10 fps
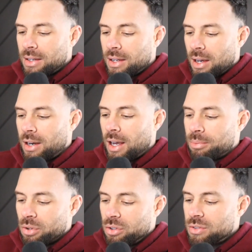done and I
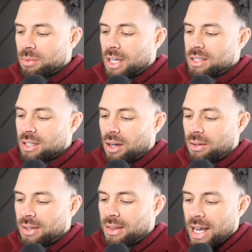proved to myself.
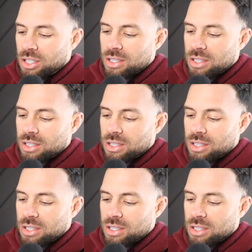And that's just